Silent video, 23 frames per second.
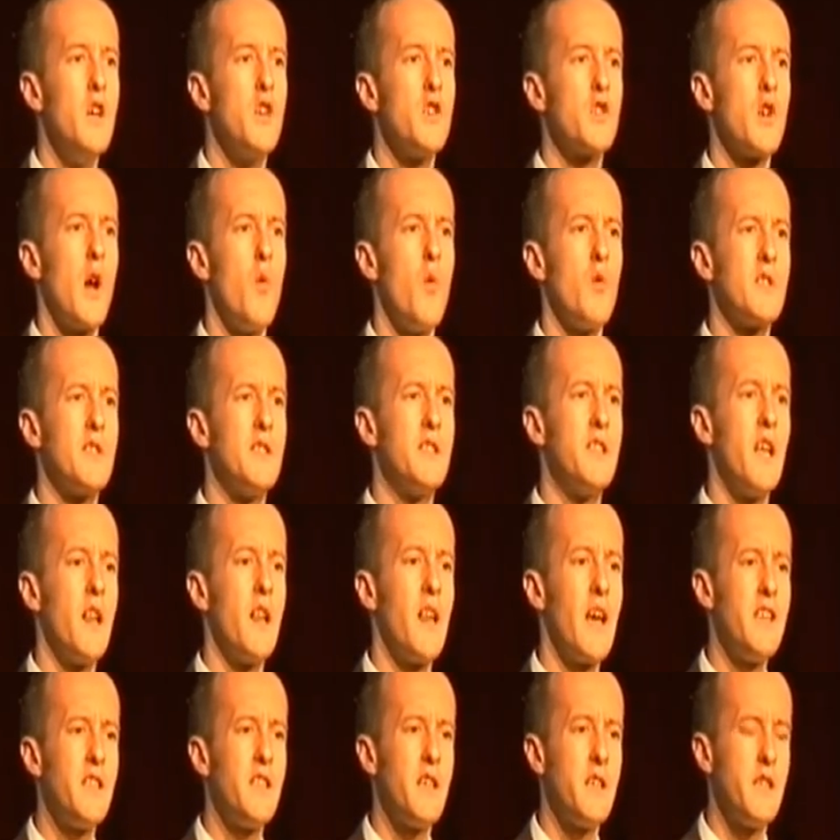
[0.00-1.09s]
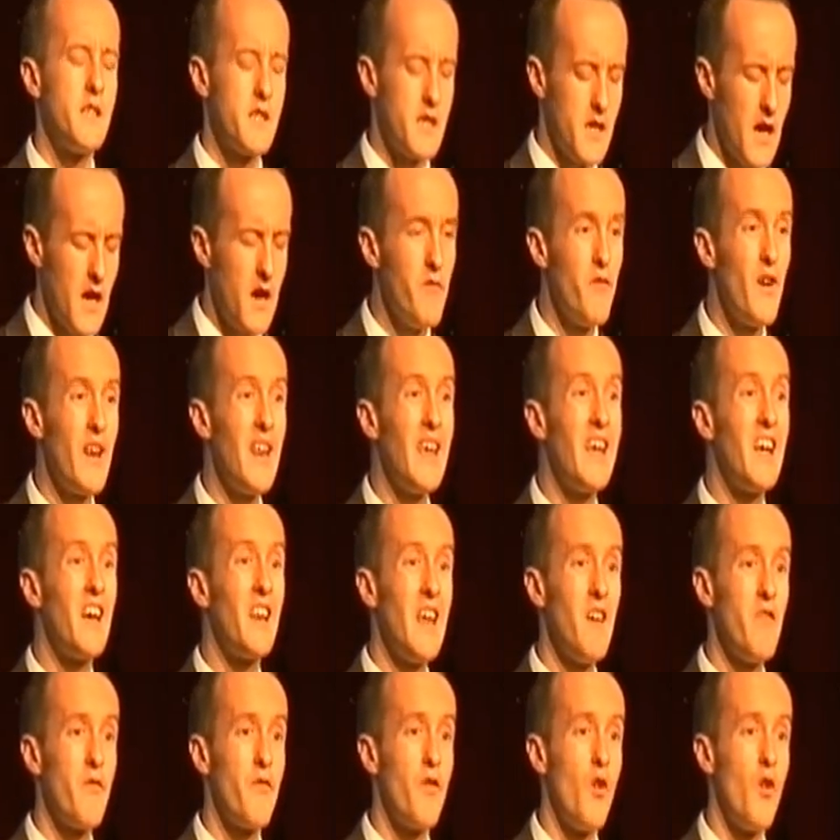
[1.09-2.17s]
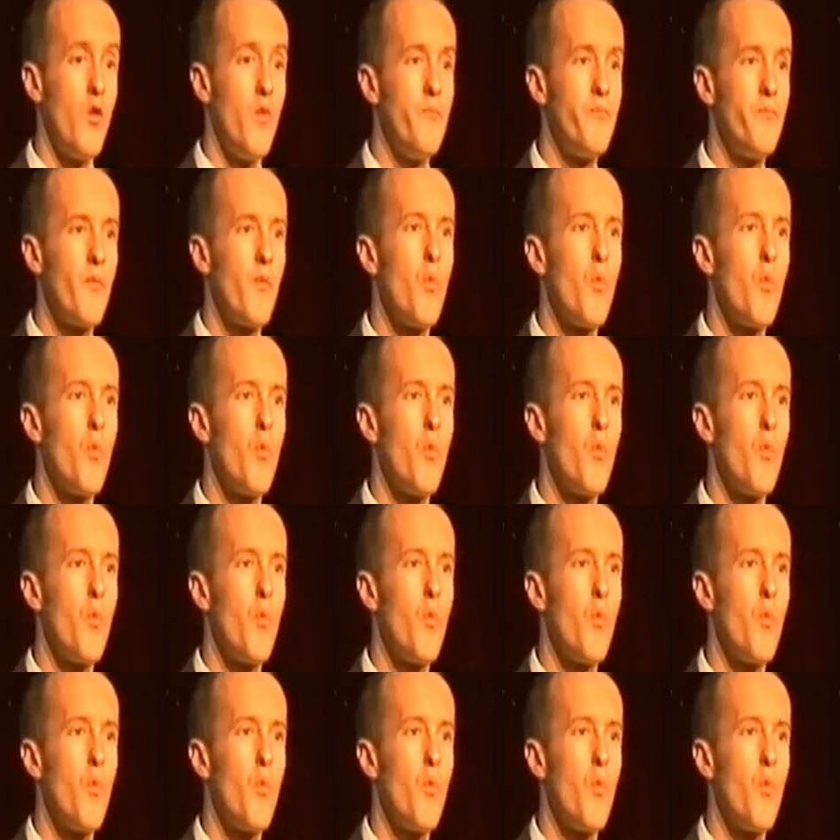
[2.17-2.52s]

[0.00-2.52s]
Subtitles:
So I was delighted and very grateful